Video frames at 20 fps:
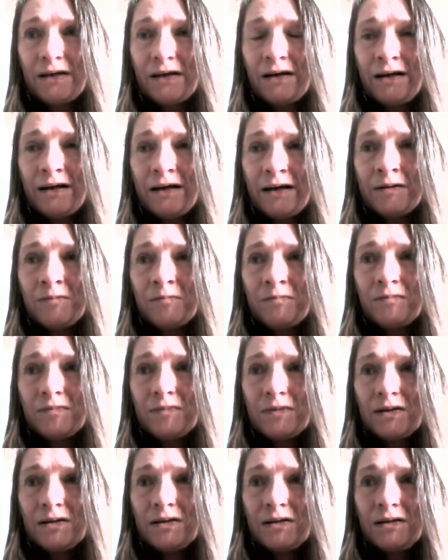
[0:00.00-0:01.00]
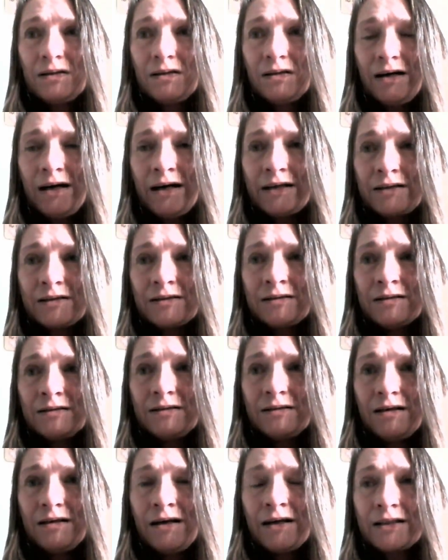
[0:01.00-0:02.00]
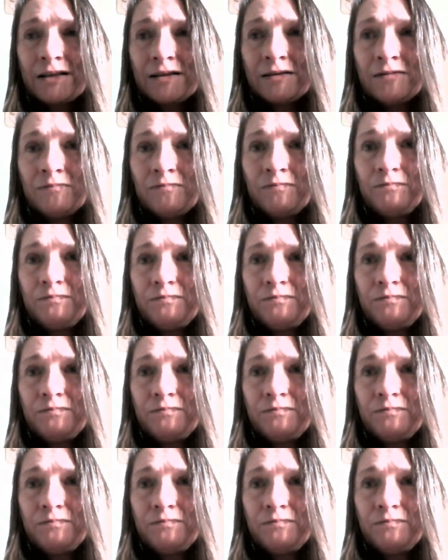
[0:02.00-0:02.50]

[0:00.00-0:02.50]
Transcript: I can